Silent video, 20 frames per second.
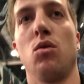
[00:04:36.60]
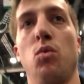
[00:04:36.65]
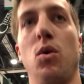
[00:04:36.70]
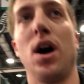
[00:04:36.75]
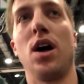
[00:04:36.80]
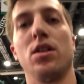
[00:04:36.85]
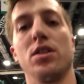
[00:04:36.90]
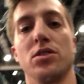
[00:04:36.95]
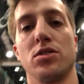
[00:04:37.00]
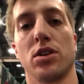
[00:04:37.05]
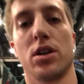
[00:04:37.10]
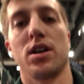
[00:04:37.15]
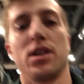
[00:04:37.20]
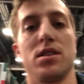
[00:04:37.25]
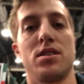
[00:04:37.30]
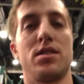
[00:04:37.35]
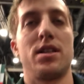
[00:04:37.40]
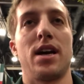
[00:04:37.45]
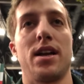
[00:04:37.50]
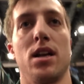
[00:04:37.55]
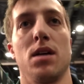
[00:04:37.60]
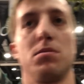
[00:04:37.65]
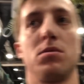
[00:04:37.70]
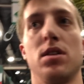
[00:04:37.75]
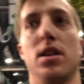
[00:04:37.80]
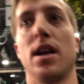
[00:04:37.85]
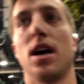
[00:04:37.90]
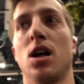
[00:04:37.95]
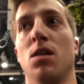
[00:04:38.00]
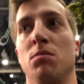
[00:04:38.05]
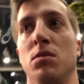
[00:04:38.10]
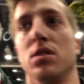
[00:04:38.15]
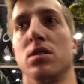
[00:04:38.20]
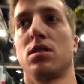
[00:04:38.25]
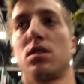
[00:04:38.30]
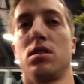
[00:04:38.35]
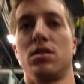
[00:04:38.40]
well these are going to stand up to the elements,